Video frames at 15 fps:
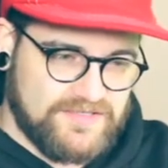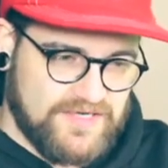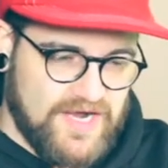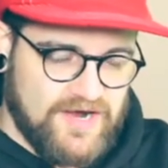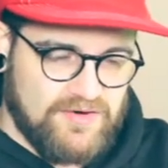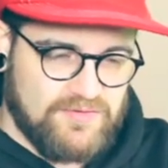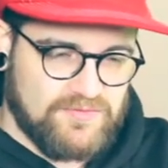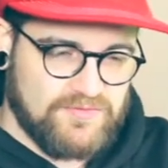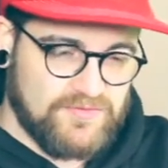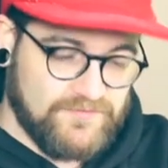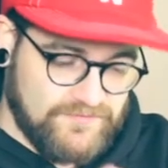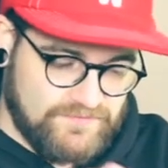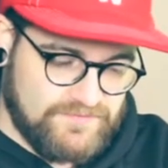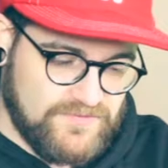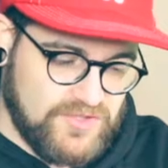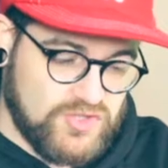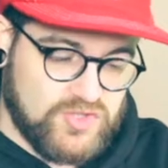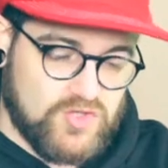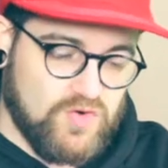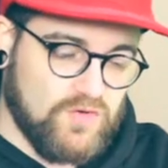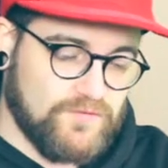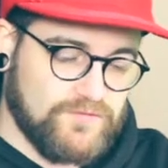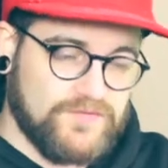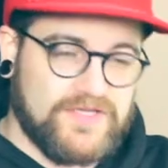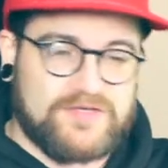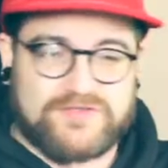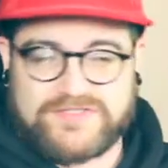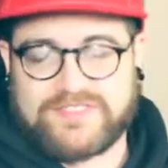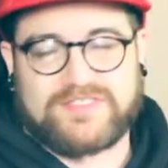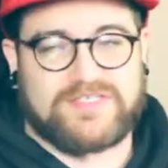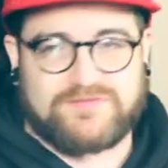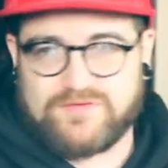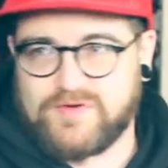how Control feels in these